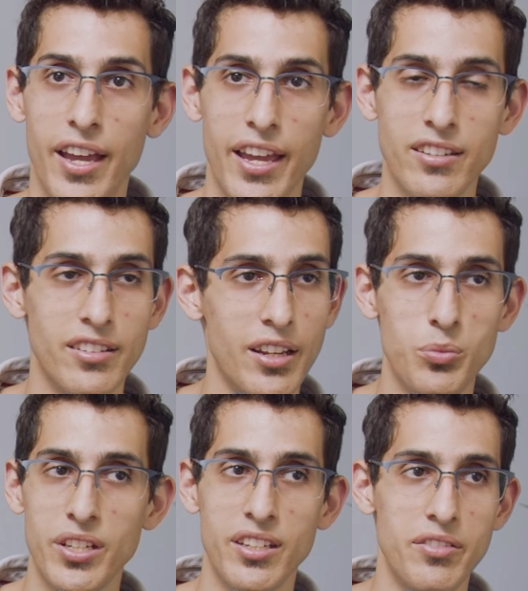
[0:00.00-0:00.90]
And
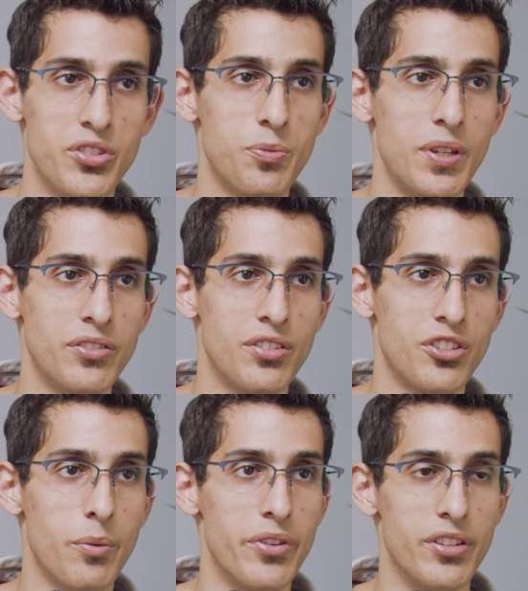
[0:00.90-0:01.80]
we can even speak to
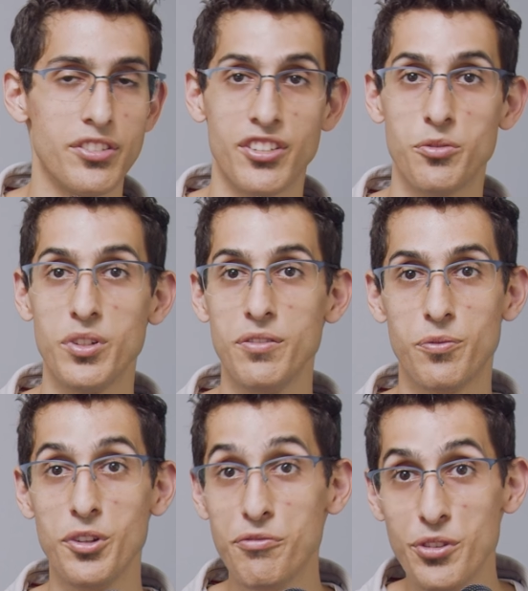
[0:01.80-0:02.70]
some of these, because
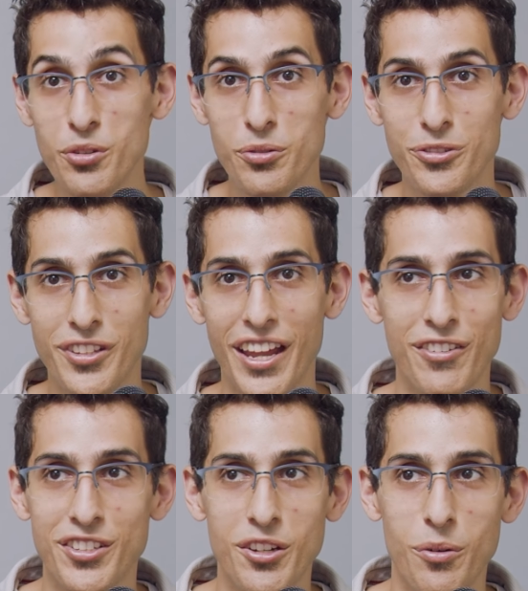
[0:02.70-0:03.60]
we've used
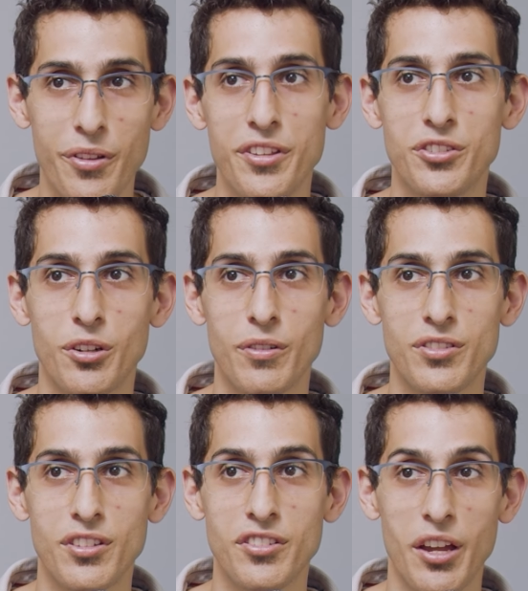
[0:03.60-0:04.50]
every single one of these
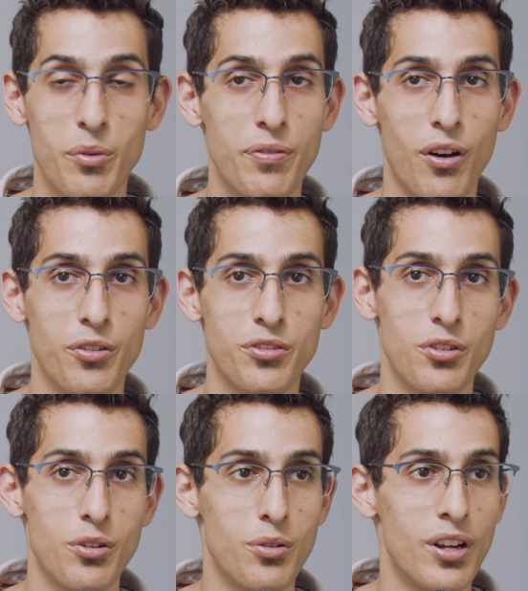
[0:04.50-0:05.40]
services, and we've
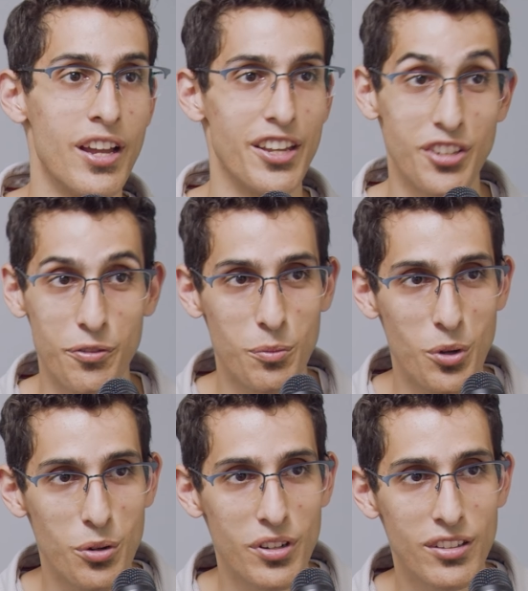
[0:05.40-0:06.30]
also, aside from
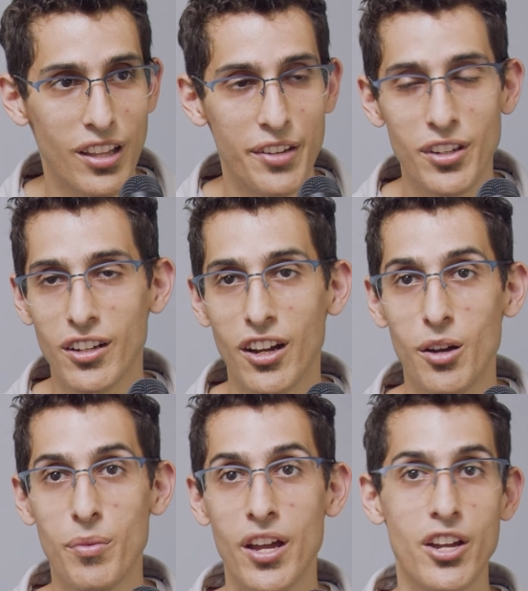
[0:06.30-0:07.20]

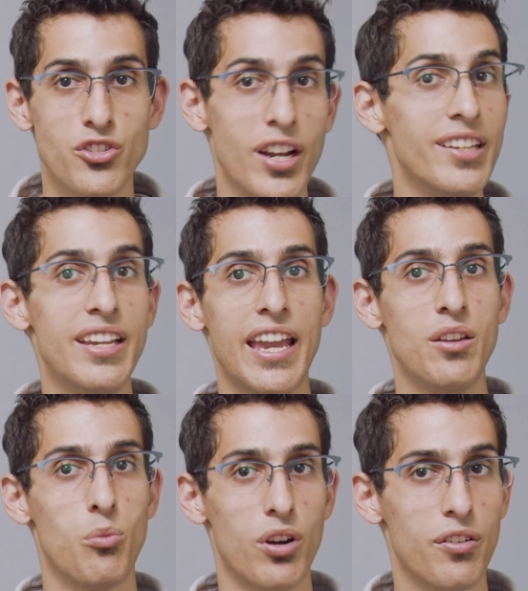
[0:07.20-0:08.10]
NotaryLive.com, tried to
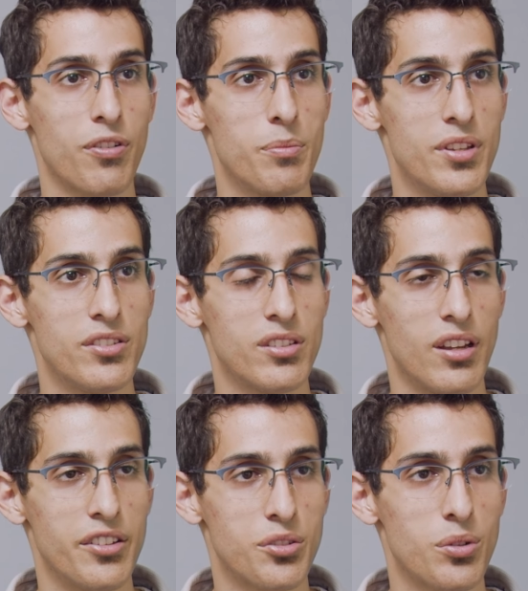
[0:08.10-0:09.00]
gain work from these
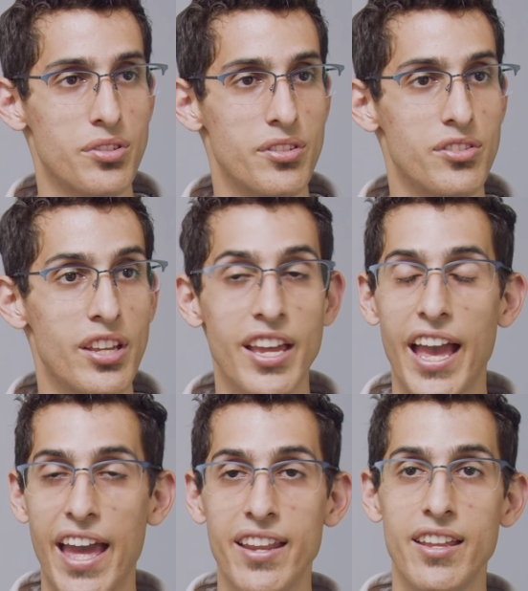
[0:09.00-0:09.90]
sources,
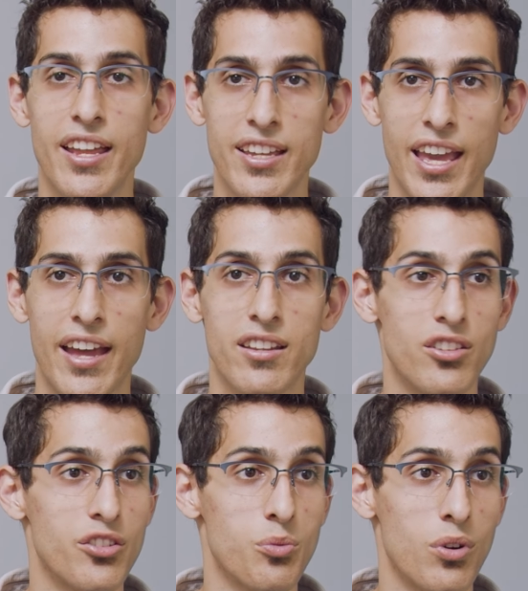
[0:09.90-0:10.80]
and it can and
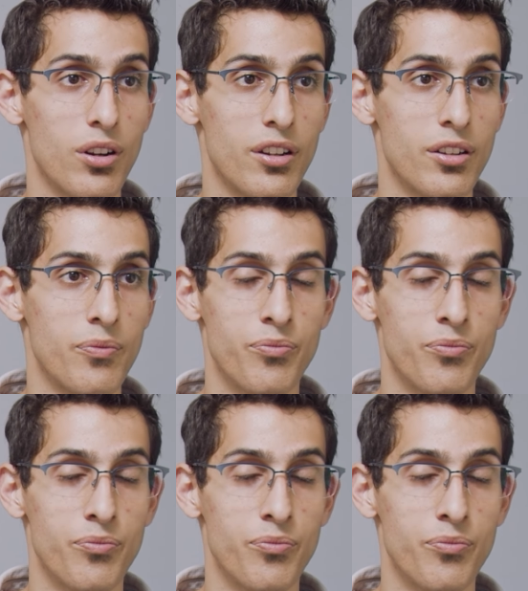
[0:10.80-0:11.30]
does work.